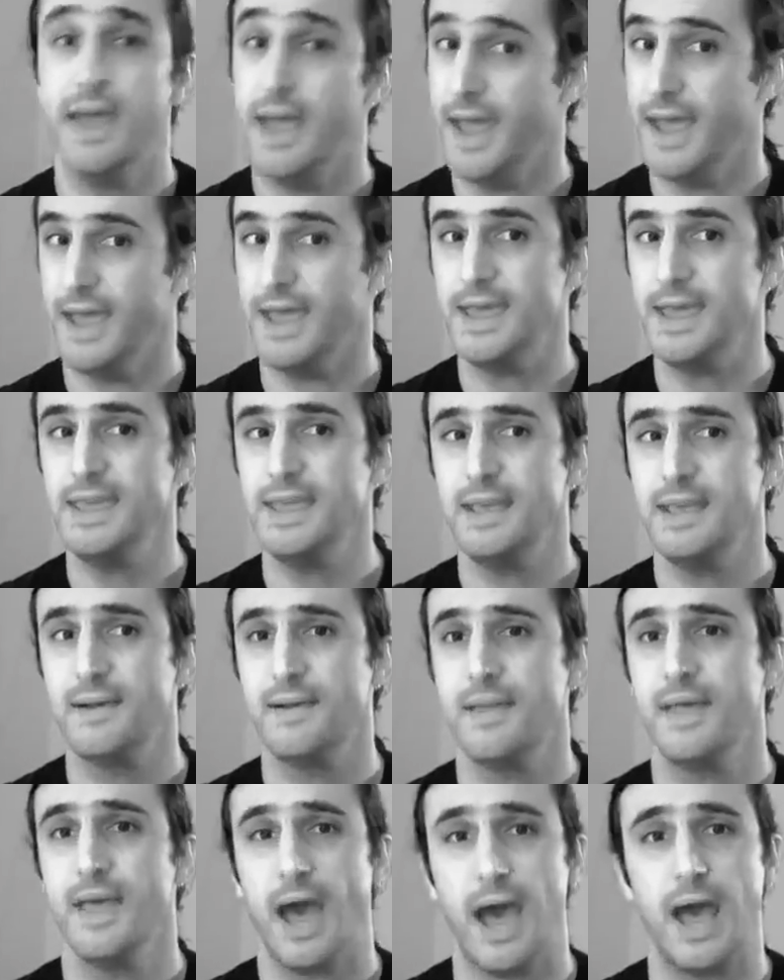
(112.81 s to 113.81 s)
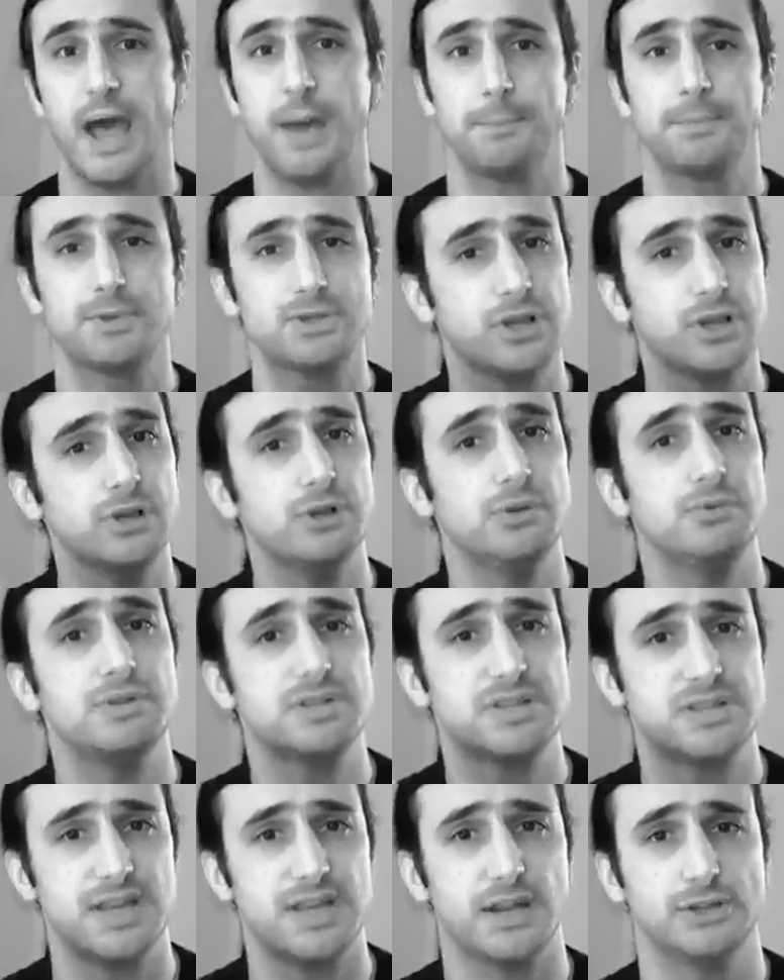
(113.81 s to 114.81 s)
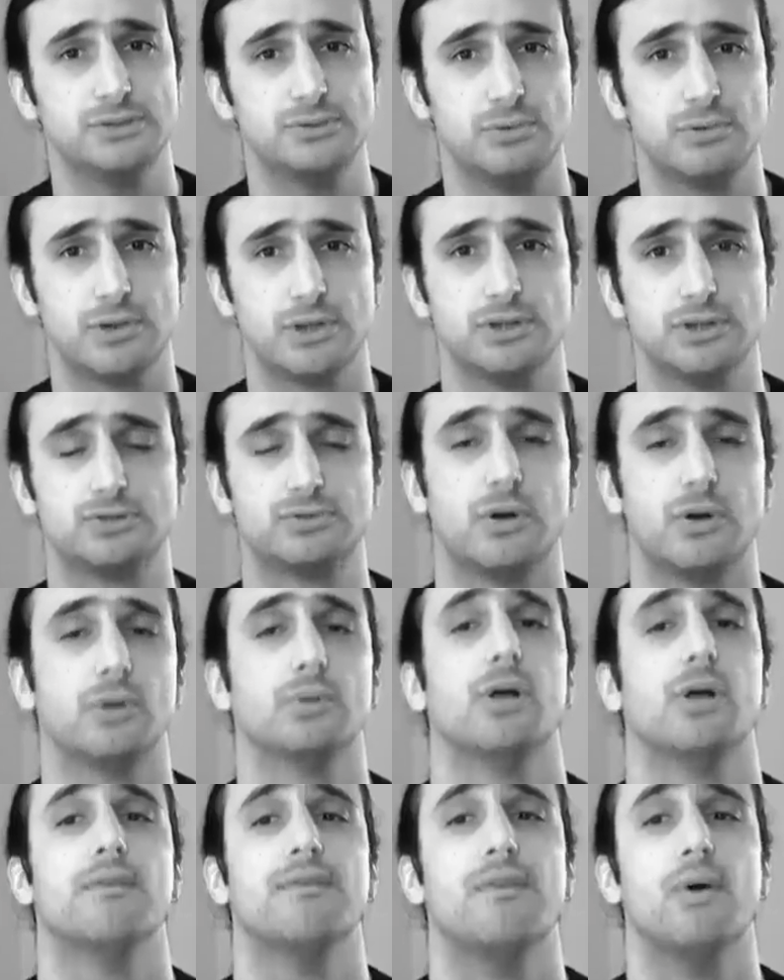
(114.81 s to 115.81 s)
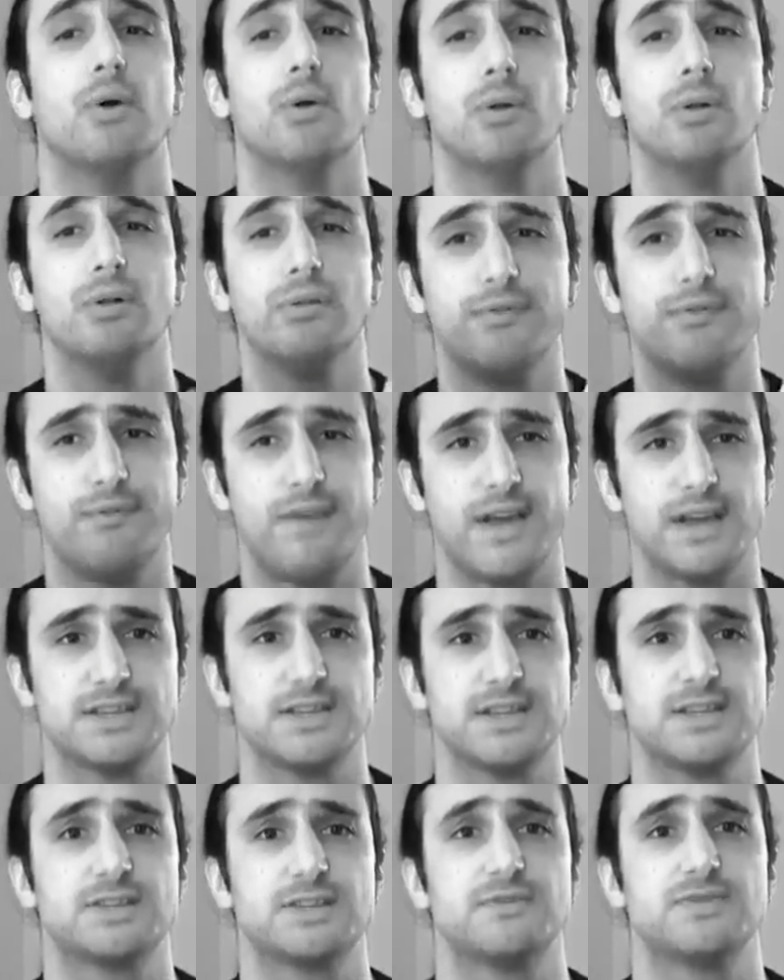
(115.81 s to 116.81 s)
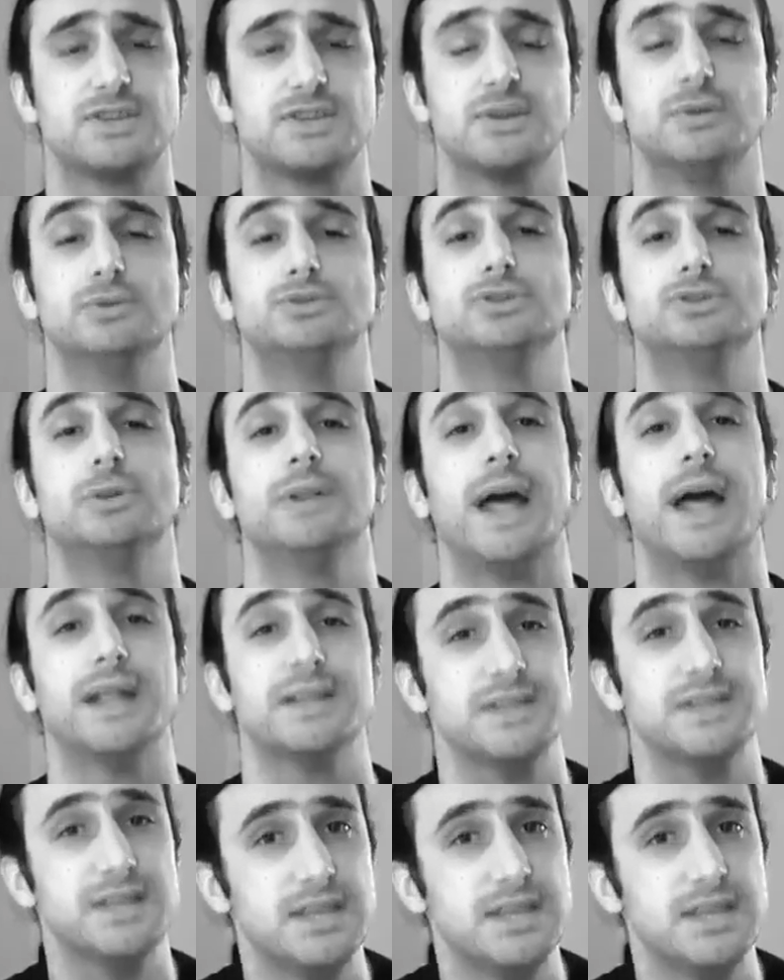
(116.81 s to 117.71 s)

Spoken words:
A, absolute central control of all facets of social and